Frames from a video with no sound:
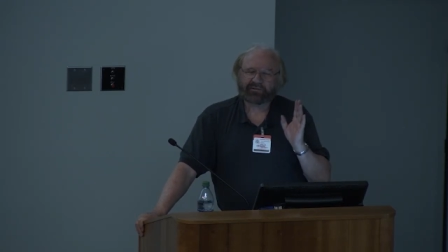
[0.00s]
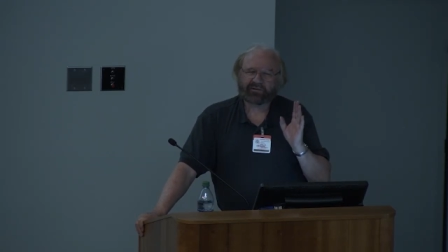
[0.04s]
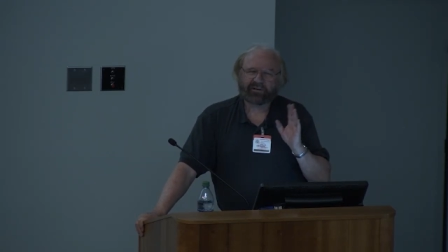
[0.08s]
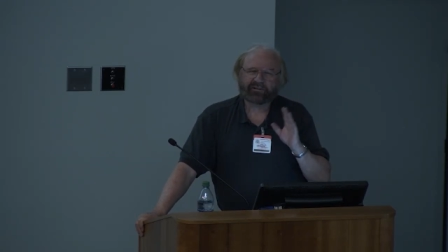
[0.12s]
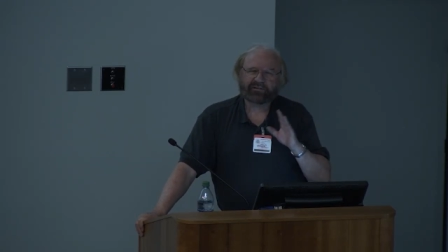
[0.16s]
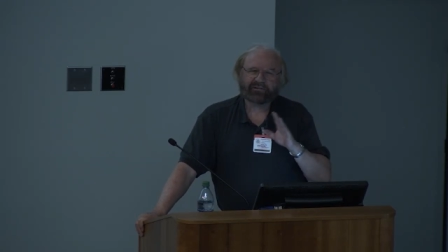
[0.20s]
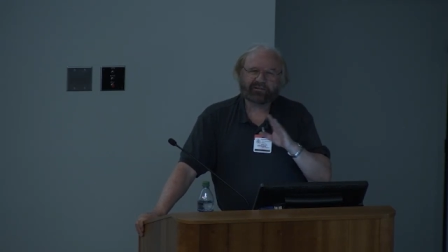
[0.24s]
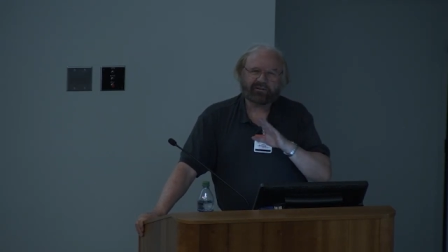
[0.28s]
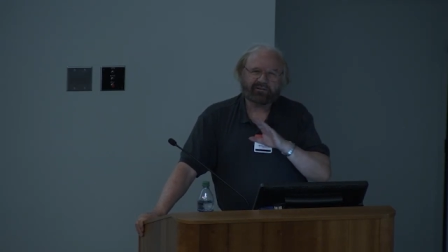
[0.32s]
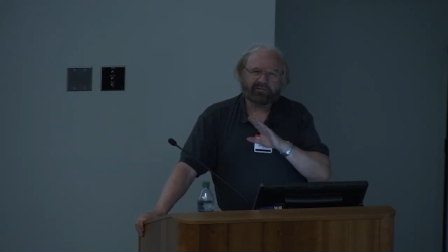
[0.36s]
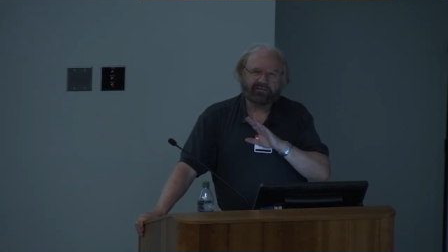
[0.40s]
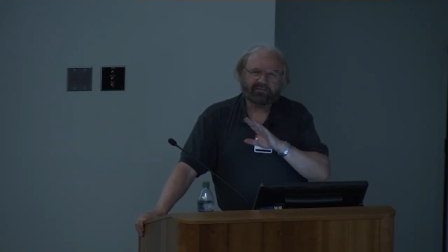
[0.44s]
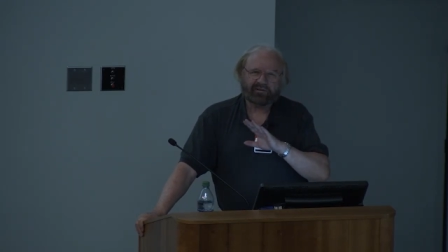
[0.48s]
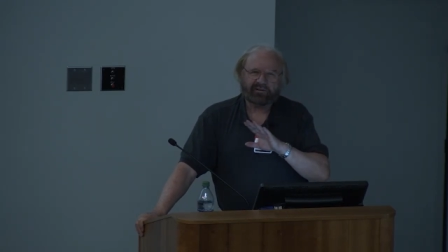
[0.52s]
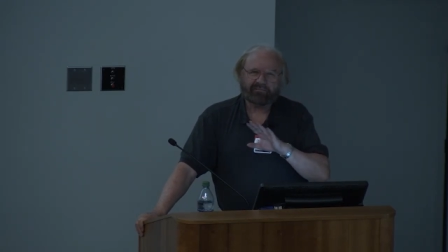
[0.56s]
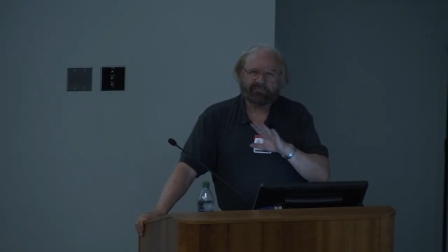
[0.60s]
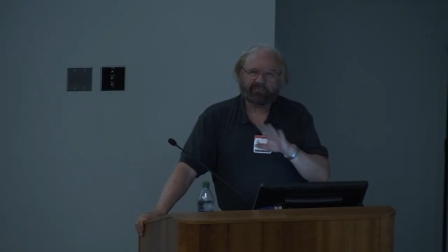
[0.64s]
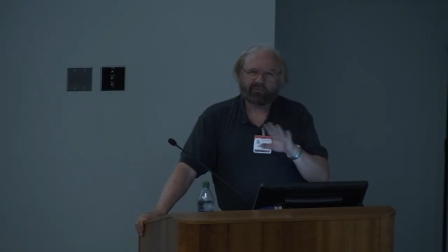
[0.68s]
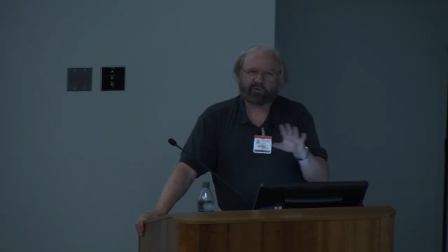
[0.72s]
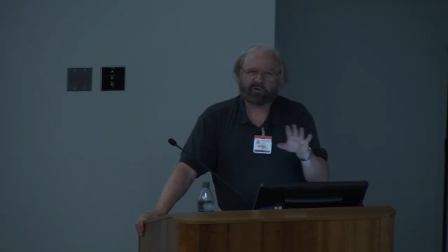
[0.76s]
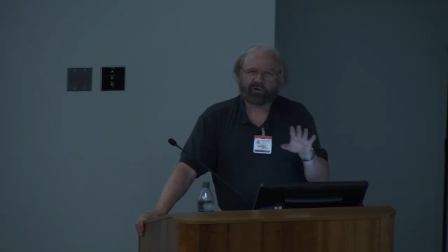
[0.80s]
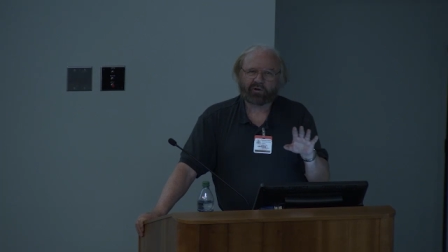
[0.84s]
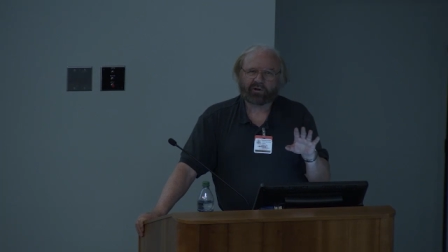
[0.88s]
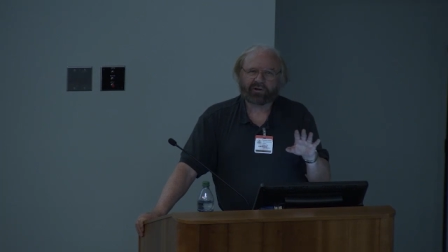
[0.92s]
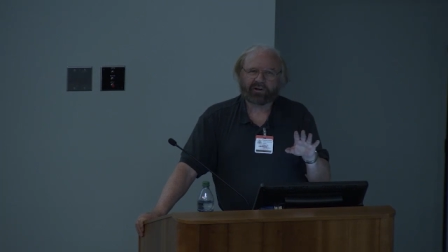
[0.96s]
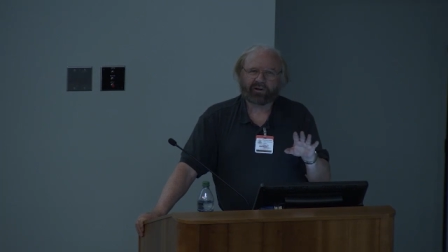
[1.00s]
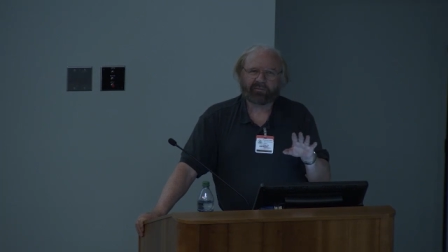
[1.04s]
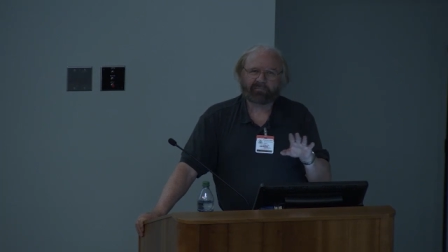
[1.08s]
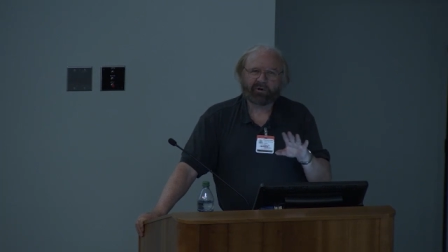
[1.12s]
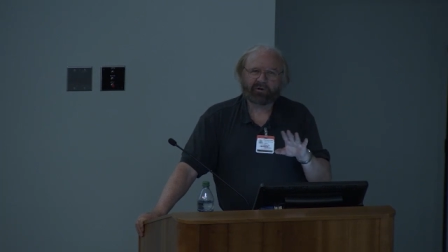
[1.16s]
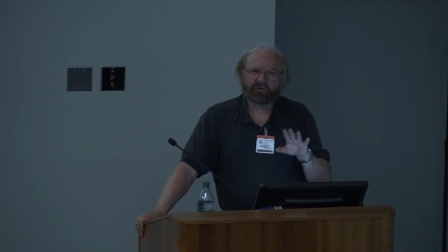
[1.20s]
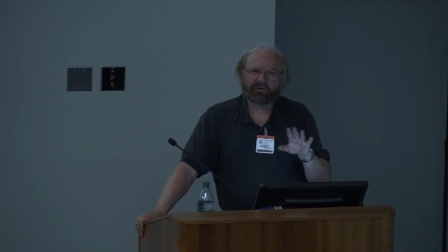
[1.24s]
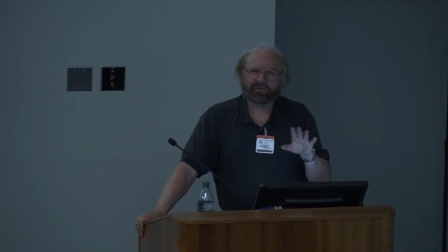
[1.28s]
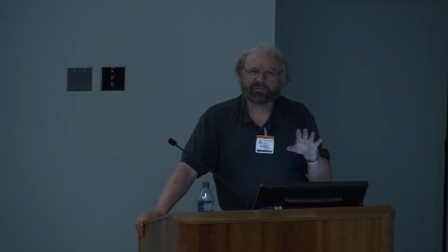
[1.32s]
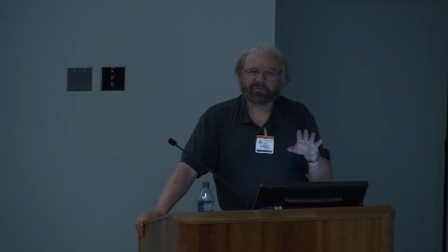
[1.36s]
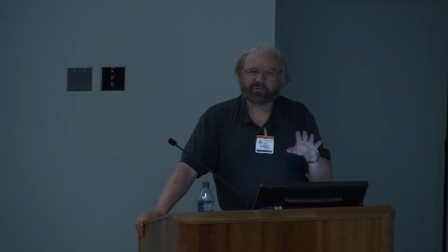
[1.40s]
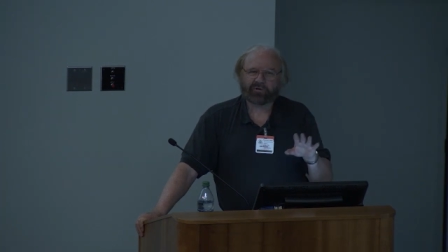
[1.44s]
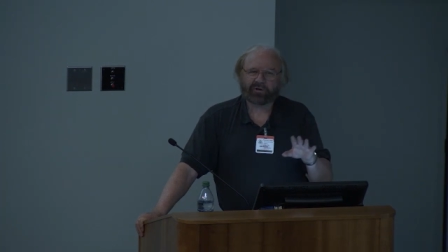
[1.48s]
let's not even call it an
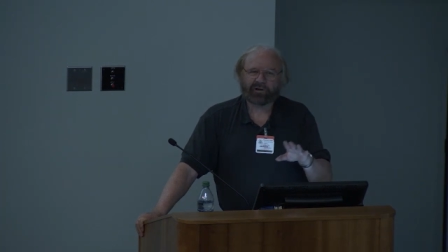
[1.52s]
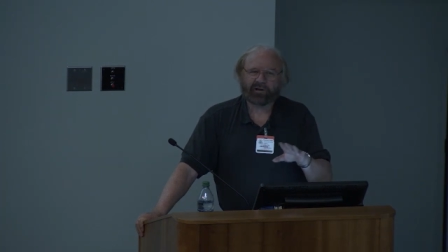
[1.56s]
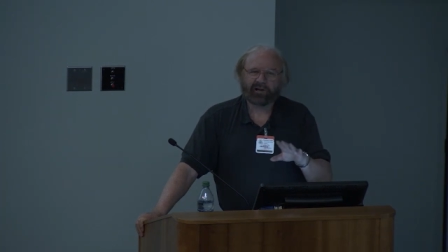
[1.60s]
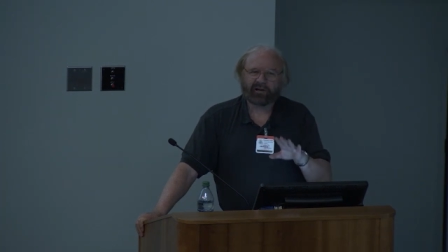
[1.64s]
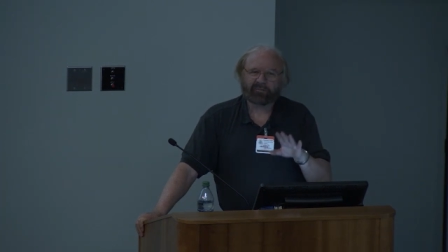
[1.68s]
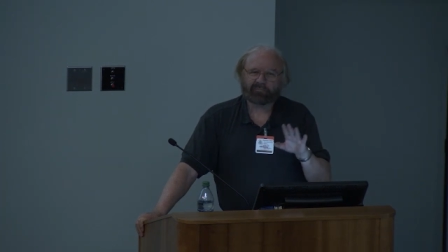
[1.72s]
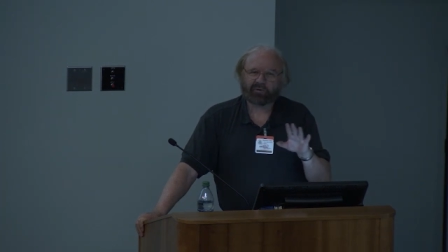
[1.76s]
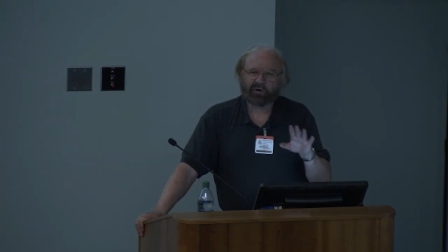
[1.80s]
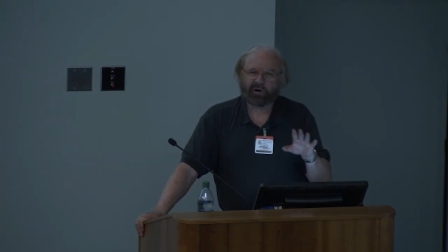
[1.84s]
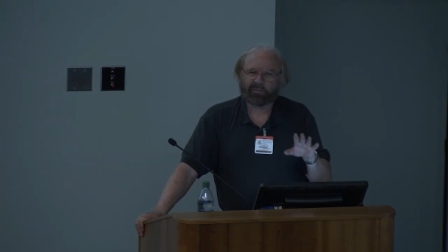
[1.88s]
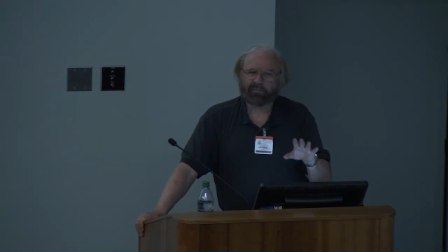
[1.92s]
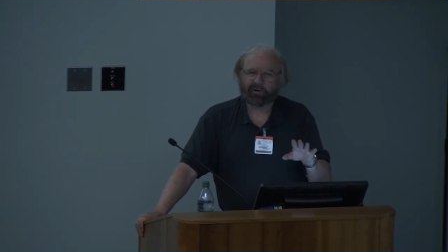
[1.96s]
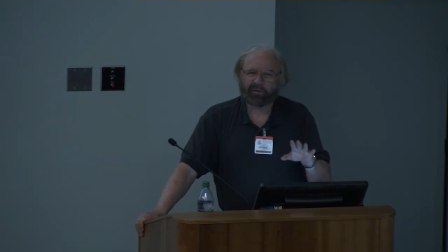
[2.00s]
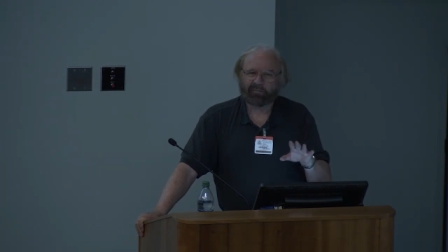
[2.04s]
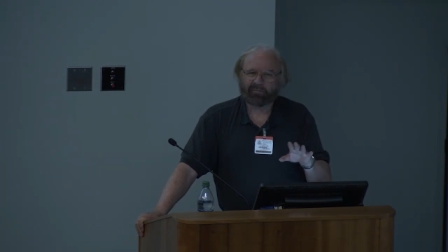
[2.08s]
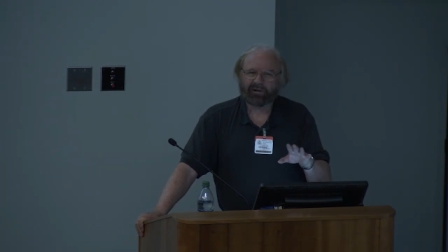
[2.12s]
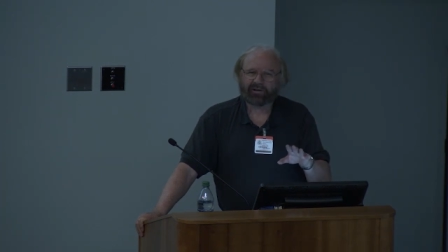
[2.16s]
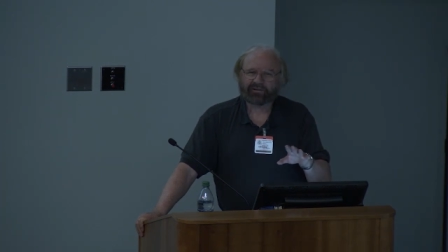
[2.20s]
emotive word like problem.